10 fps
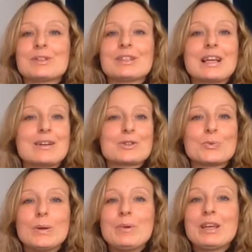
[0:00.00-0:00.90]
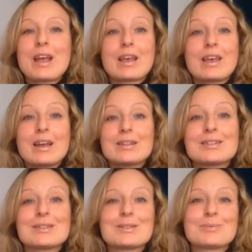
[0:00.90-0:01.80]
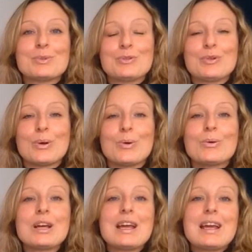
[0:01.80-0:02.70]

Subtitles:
like swimming against the flow